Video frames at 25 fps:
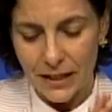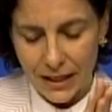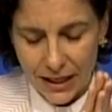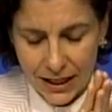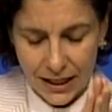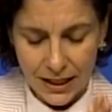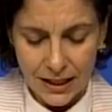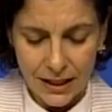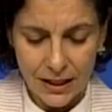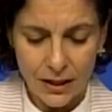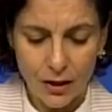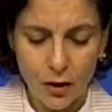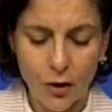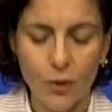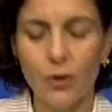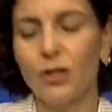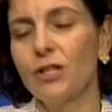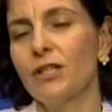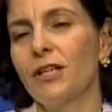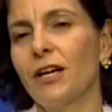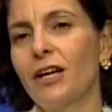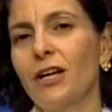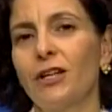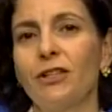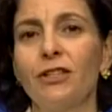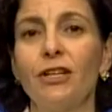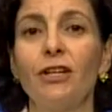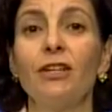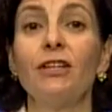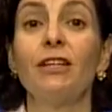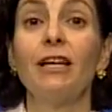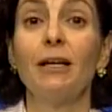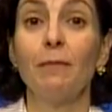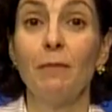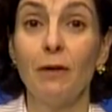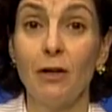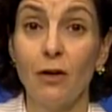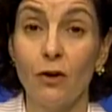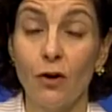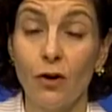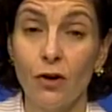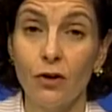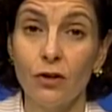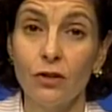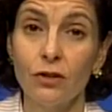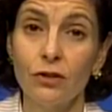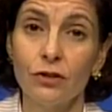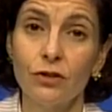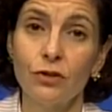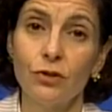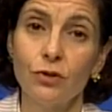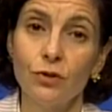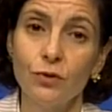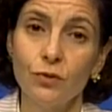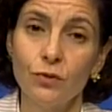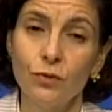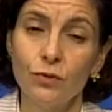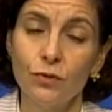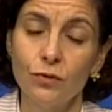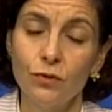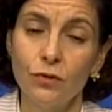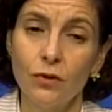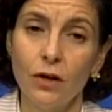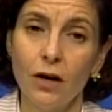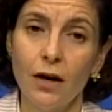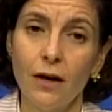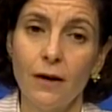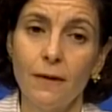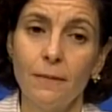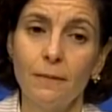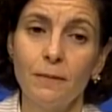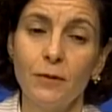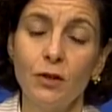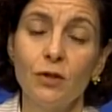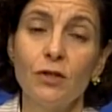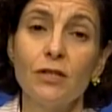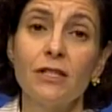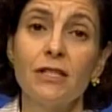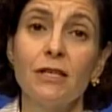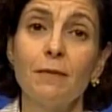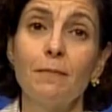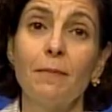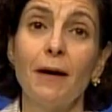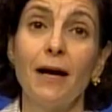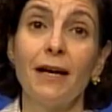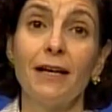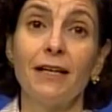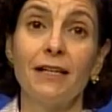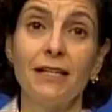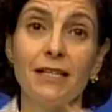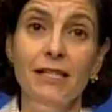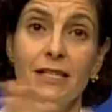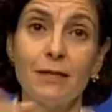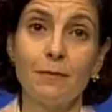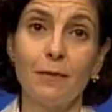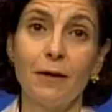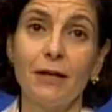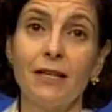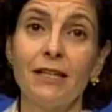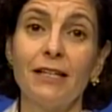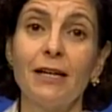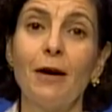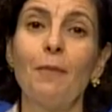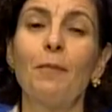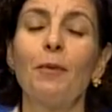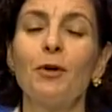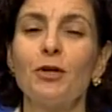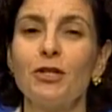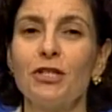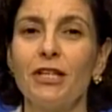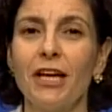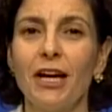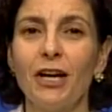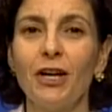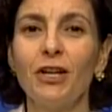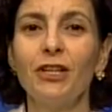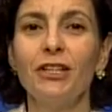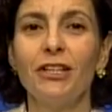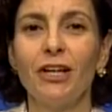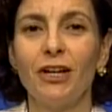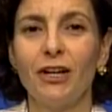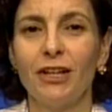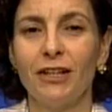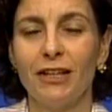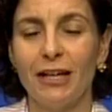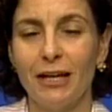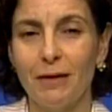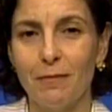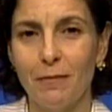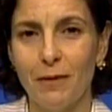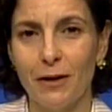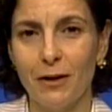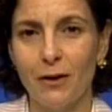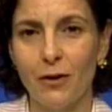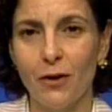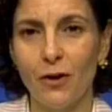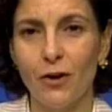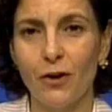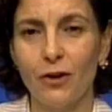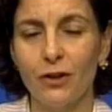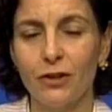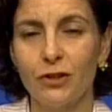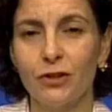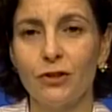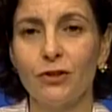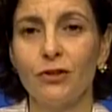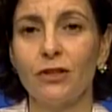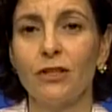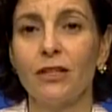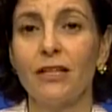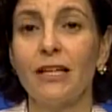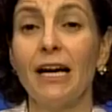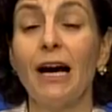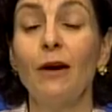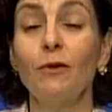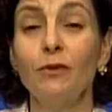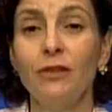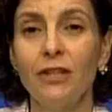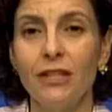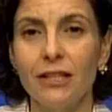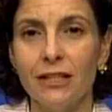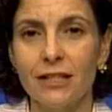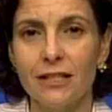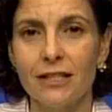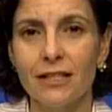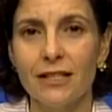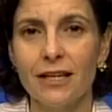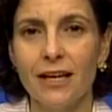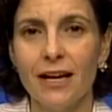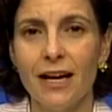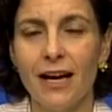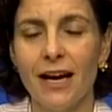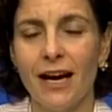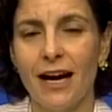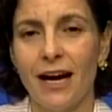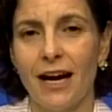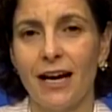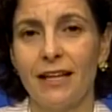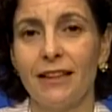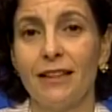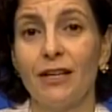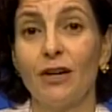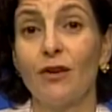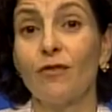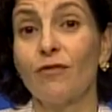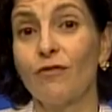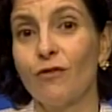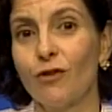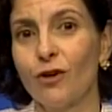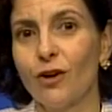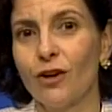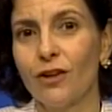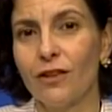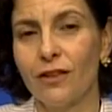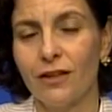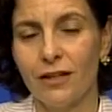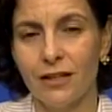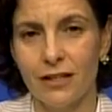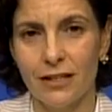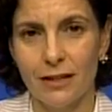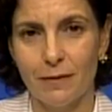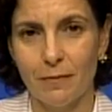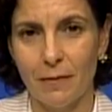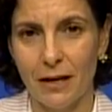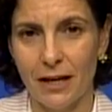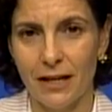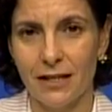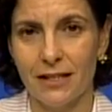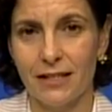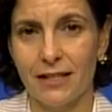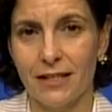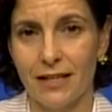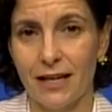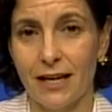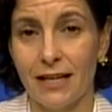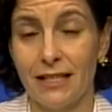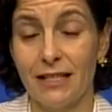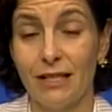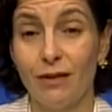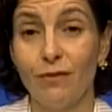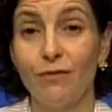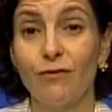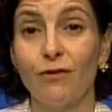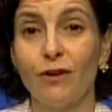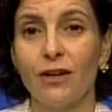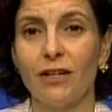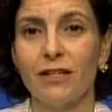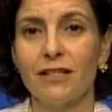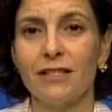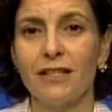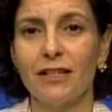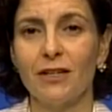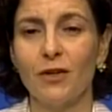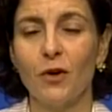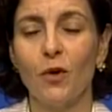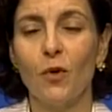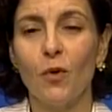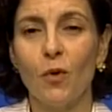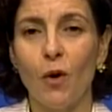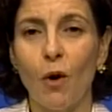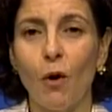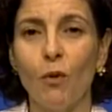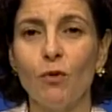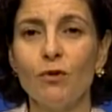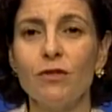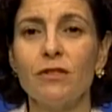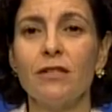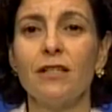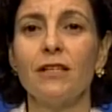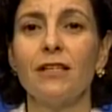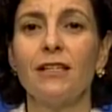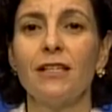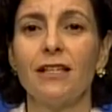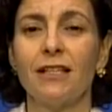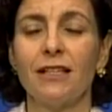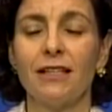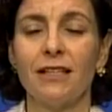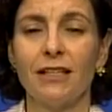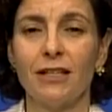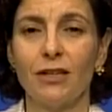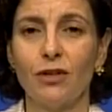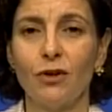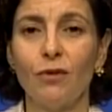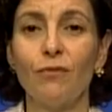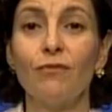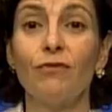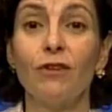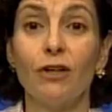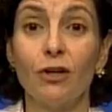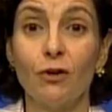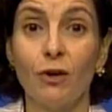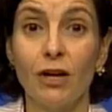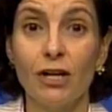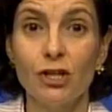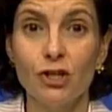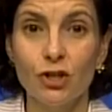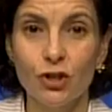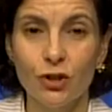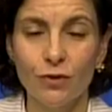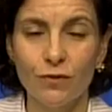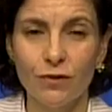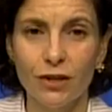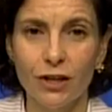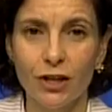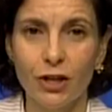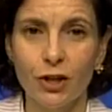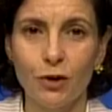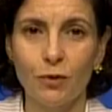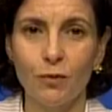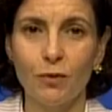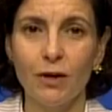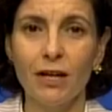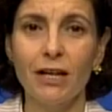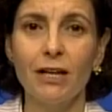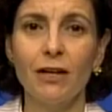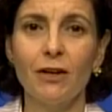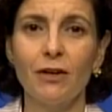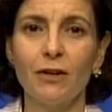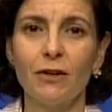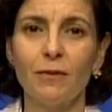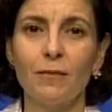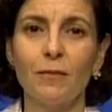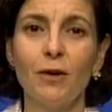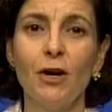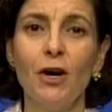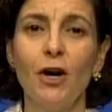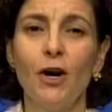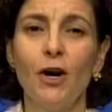in lower secondary, they belong to municipalities, but in upper secondary, they belong to the counties. And therefore, this makes a difference in who owns it and the configuration of the curriculum,